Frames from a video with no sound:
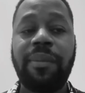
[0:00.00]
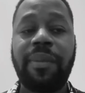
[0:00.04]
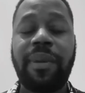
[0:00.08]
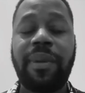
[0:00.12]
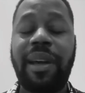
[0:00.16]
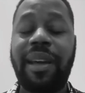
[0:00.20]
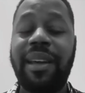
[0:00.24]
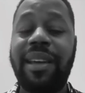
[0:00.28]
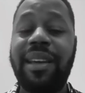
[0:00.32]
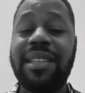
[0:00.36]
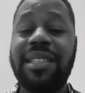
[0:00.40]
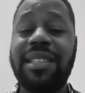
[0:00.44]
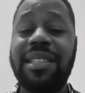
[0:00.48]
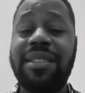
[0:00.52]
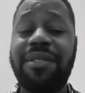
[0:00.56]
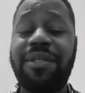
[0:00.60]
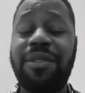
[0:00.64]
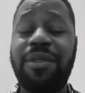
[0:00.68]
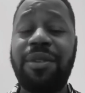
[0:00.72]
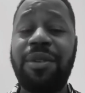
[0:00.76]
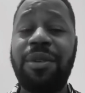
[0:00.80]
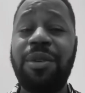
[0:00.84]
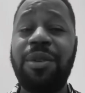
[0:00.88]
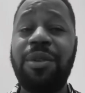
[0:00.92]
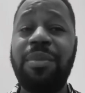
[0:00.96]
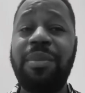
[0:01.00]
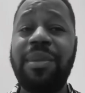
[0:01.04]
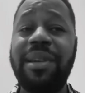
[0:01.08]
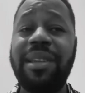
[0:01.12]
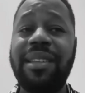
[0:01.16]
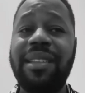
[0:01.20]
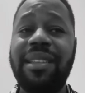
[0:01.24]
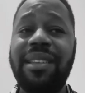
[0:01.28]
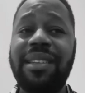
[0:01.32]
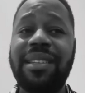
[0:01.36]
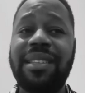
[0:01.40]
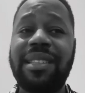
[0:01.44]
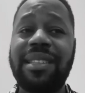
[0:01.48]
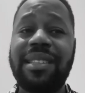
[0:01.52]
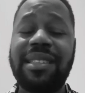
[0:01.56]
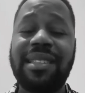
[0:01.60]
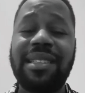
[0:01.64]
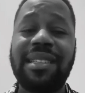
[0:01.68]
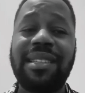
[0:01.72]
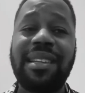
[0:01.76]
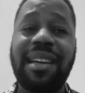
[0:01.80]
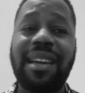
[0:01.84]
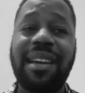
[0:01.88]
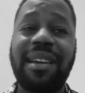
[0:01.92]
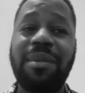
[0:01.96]
I guess if you know me, this is the
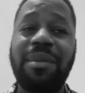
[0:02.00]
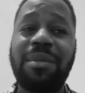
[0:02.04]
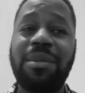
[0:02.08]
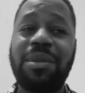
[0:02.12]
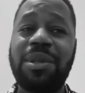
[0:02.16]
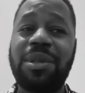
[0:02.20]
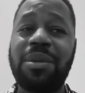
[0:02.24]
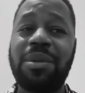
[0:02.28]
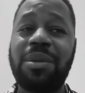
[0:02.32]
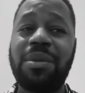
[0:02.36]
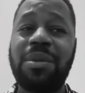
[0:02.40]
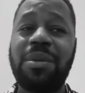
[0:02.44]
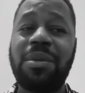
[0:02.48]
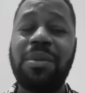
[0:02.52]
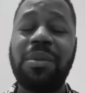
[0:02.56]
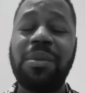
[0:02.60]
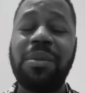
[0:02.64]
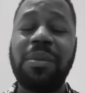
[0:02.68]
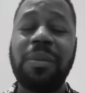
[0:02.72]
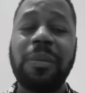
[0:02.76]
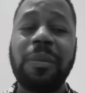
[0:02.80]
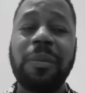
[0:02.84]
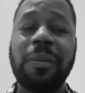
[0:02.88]
time to